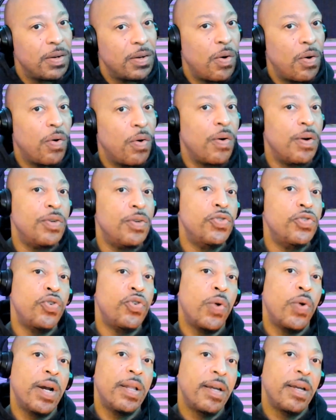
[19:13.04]
or
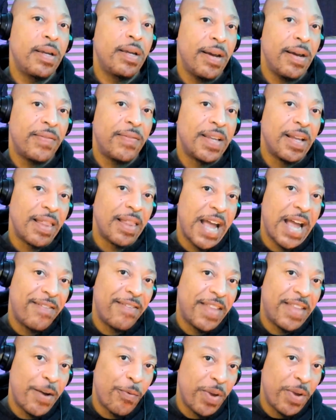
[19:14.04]
enjoy the gift of
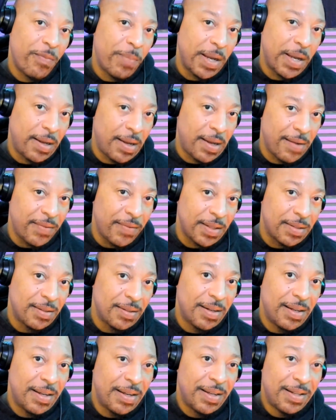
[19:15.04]
life that we've been given?
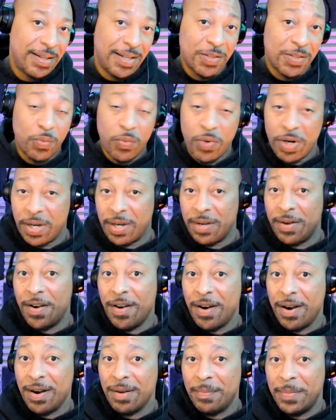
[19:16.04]
Does working
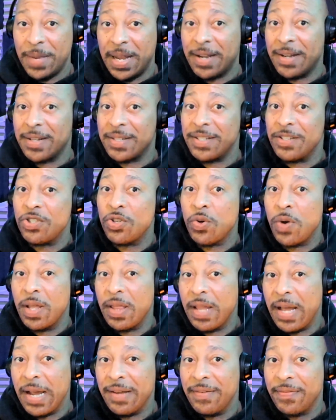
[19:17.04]
hard make us enjoy
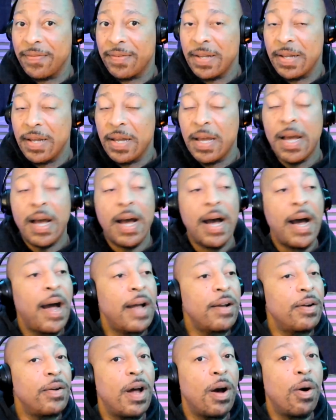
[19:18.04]
life? I
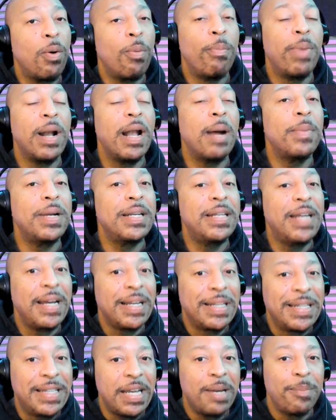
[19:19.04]
don't know, but I'm gonna
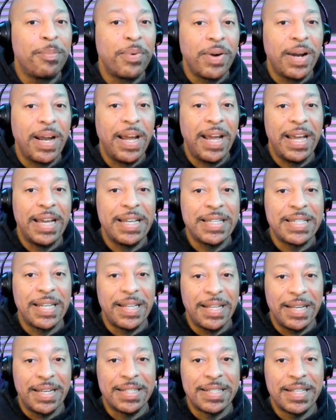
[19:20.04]
dig deeper into
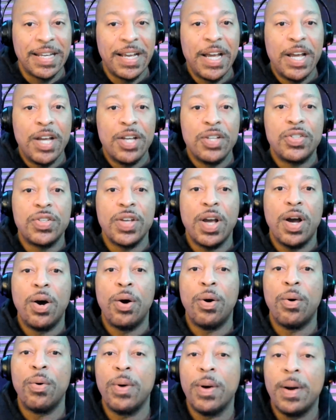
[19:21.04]
this.
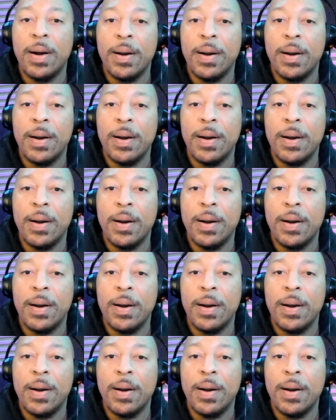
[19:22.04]
So,